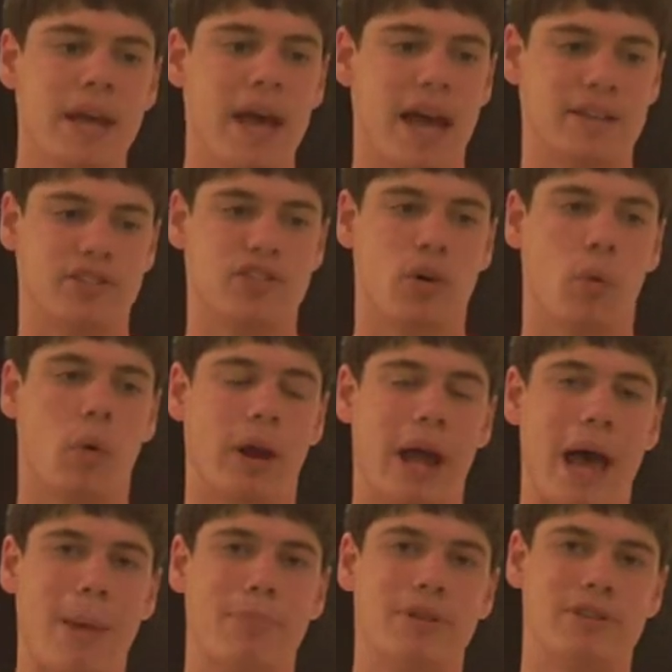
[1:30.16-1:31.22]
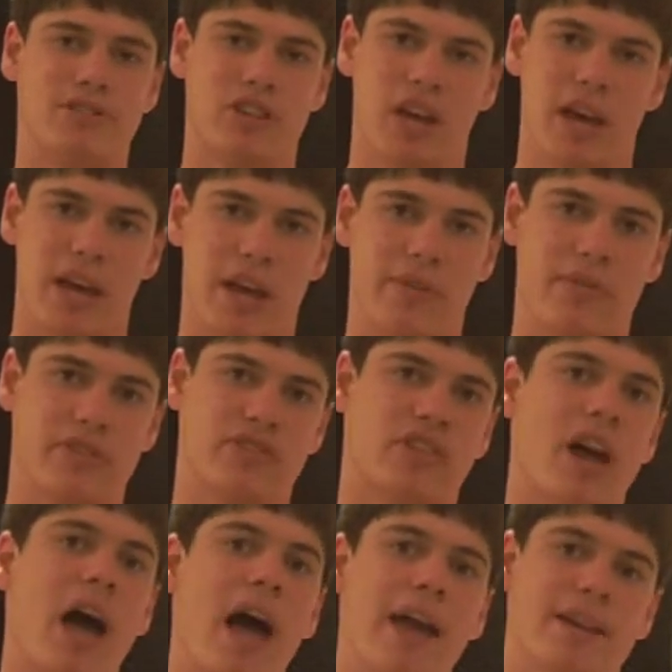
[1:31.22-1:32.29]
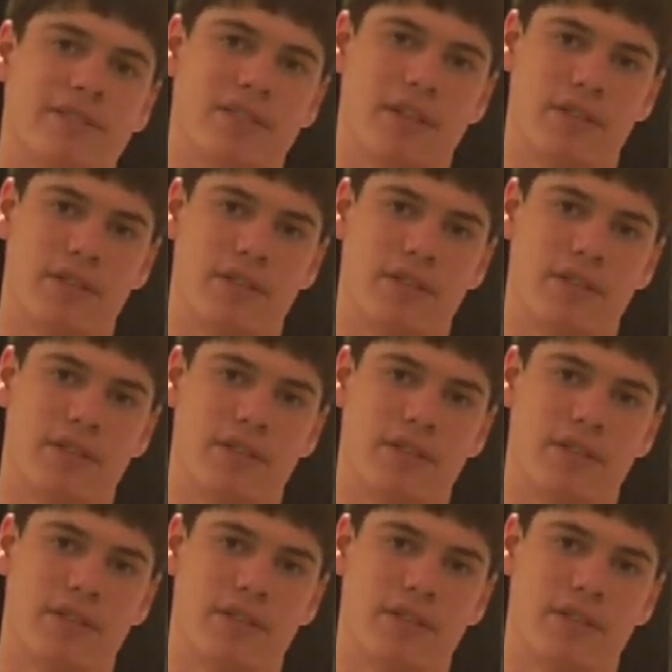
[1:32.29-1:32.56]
And so what happens in the sky is